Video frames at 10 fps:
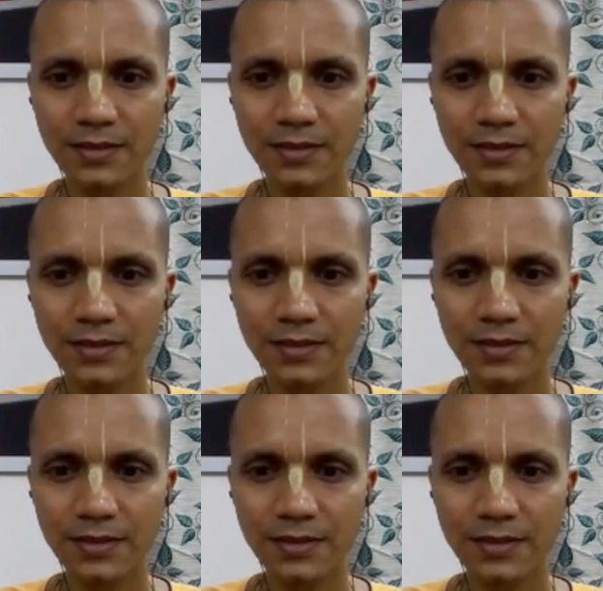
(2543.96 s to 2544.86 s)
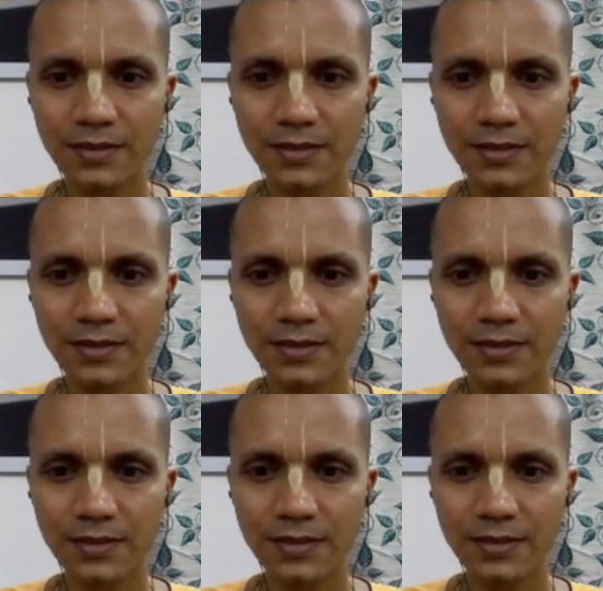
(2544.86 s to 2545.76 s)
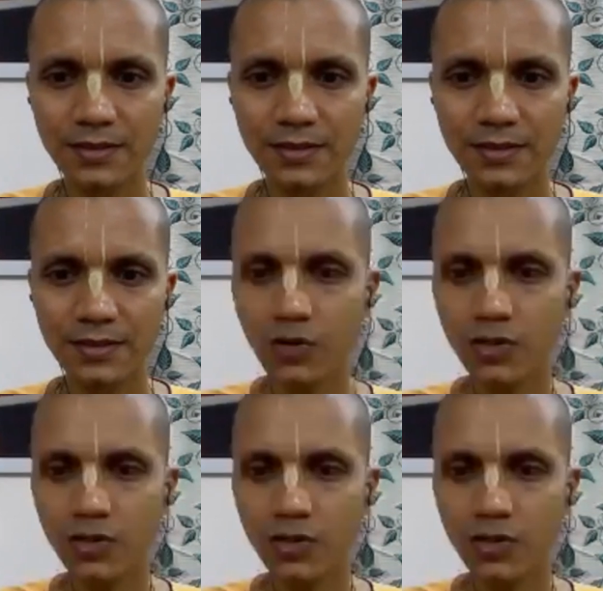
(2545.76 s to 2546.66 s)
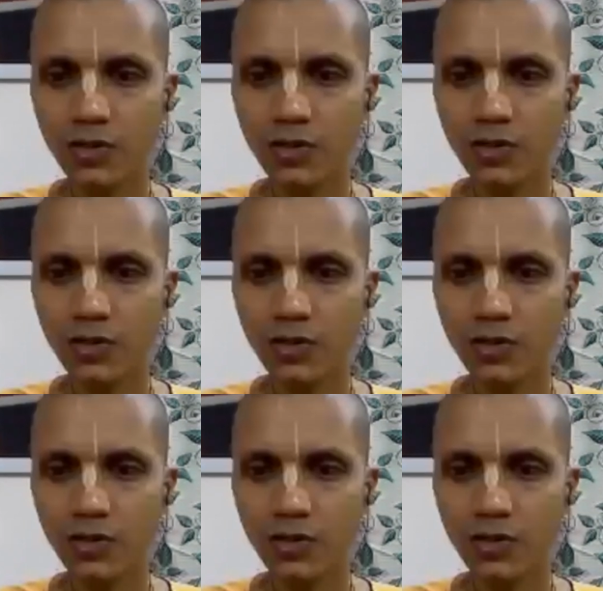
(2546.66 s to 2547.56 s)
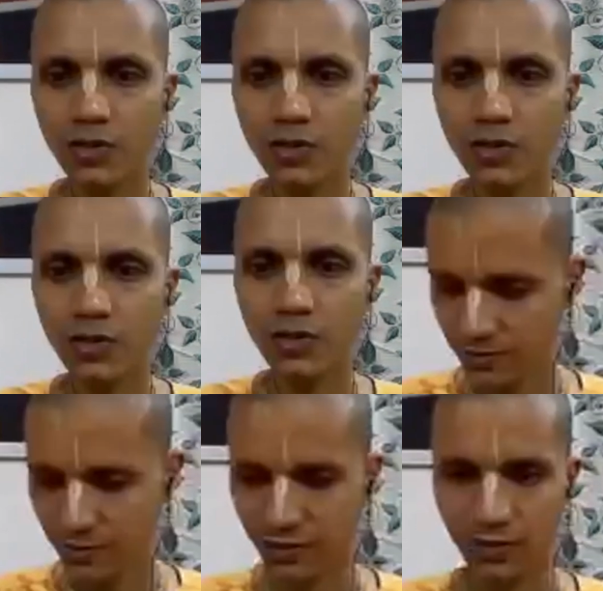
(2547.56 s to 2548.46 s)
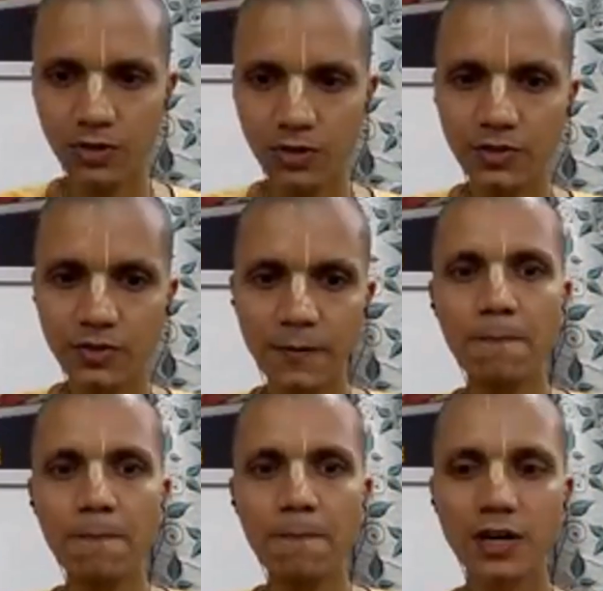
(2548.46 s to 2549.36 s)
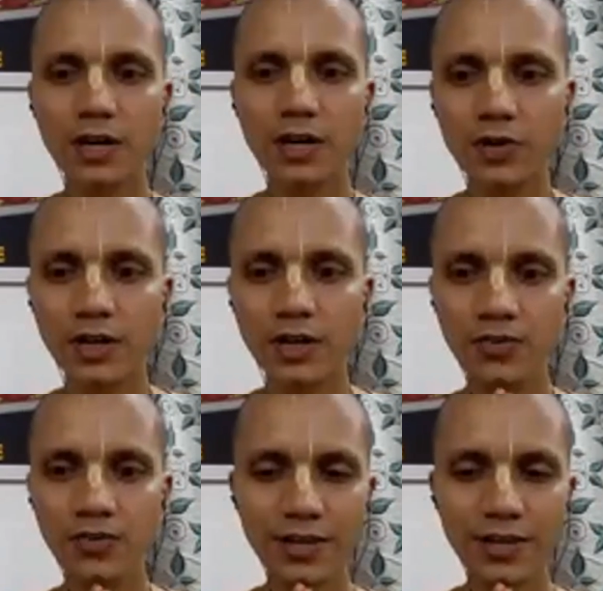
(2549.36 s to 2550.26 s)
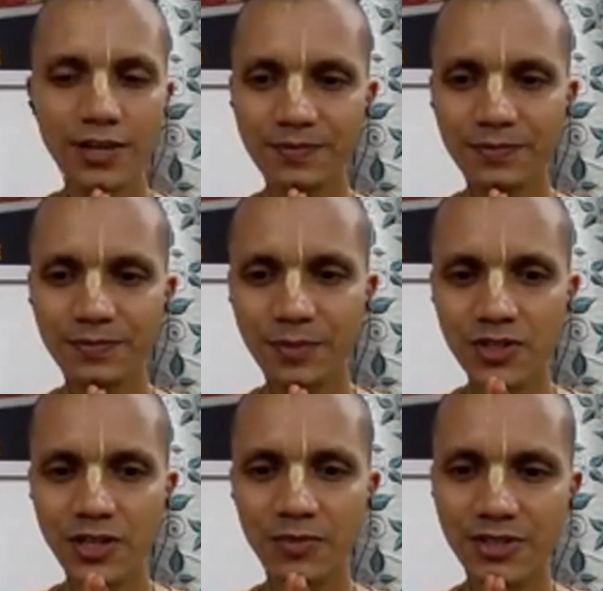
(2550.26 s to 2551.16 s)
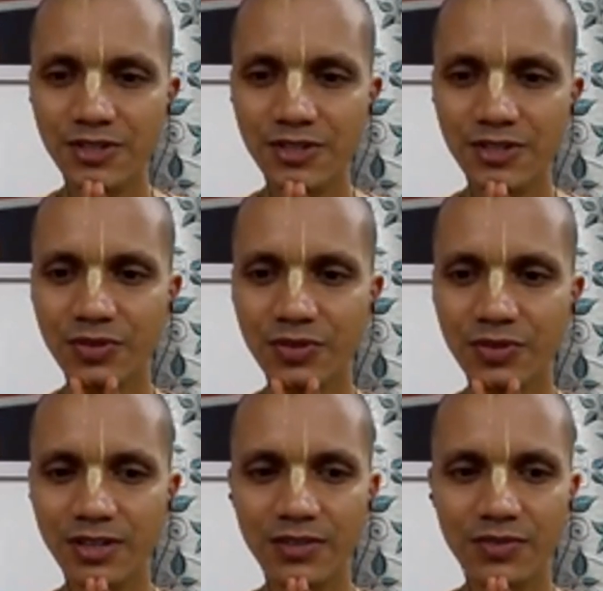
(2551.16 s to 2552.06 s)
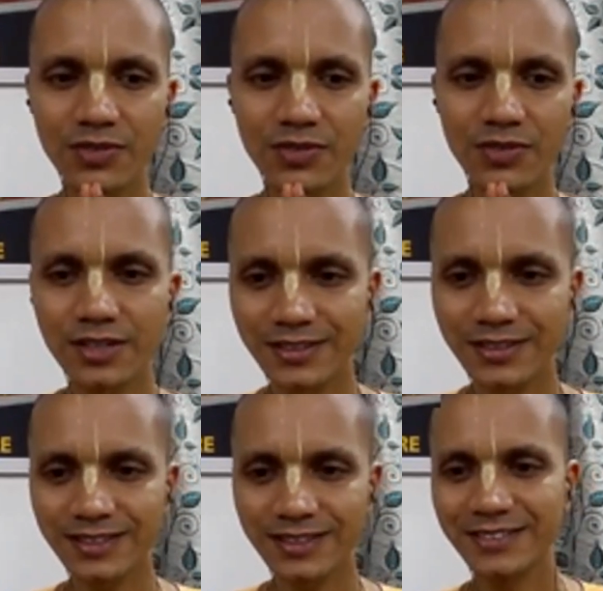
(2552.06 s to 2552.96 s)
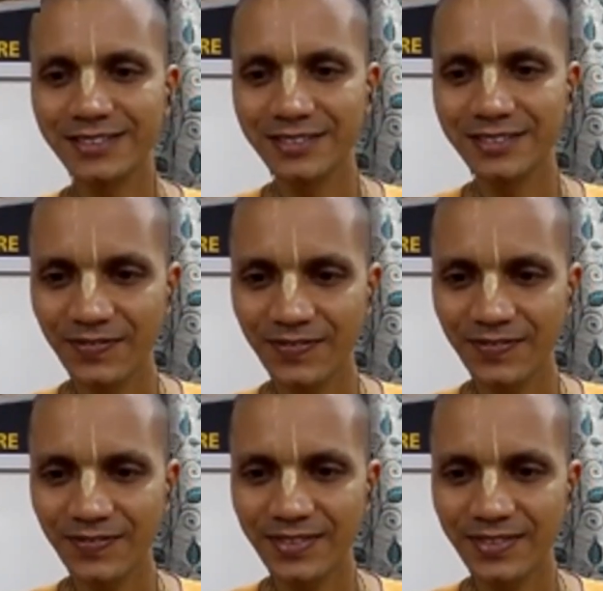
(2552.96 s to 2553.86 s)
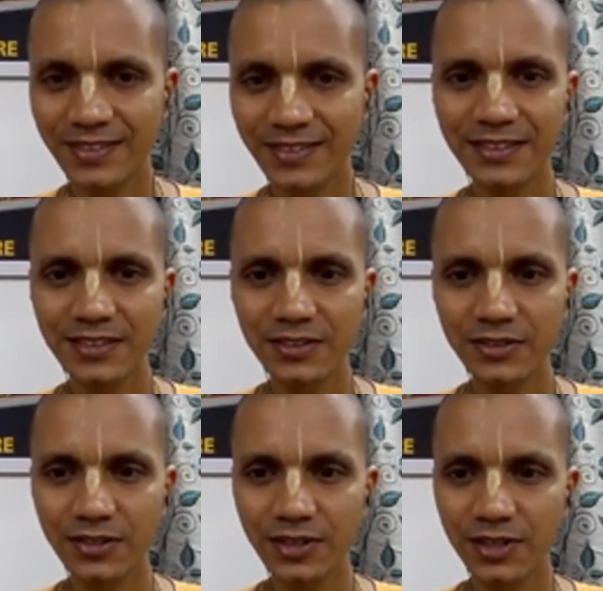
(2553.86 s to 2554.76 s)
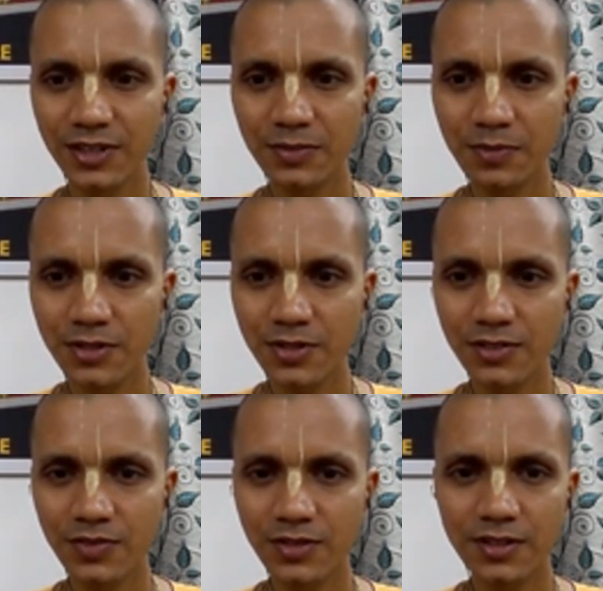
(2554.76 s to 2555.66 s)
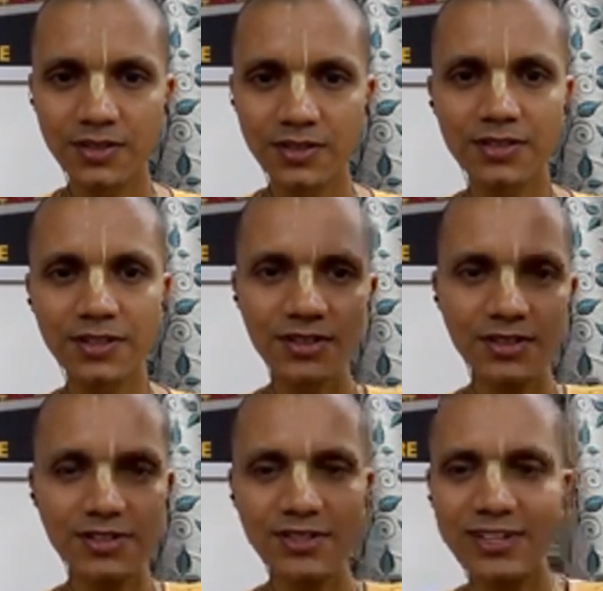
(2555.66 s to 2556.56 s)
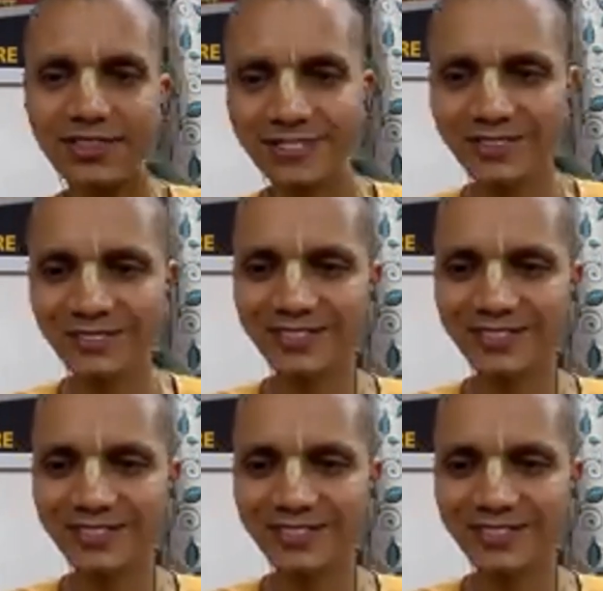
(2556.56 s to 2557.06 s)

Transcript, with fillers: Some of you had missed the session. You got a WhatsApp message asking for the recording. So they'll put it today. Okay, are you ready for chanting? Please type yes if you are ready for chanting. Okay, Prashant is very eager. He raises his hand.